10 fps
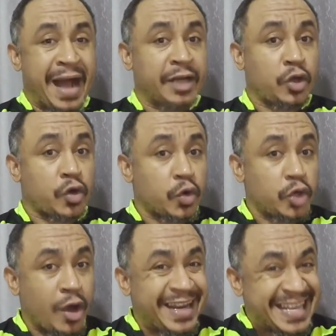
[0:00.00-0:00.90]
crude
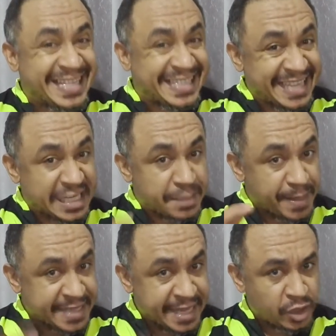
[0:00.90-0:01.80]
oil is
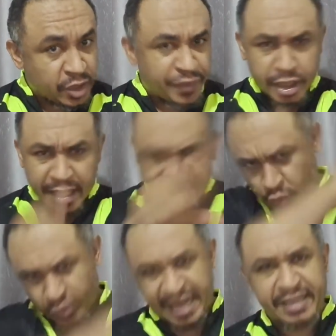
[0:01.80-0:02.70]
6% of it,
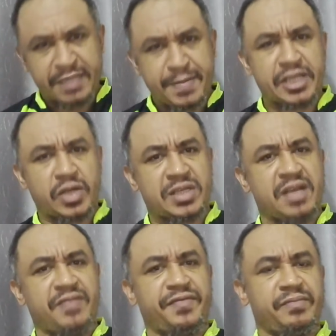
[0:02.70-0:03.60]
do the arithmetic
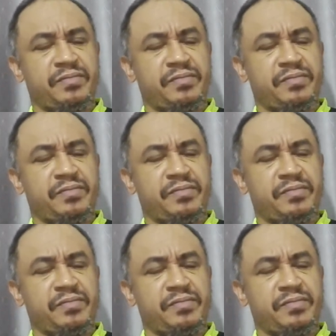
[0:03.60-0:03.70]
yourself.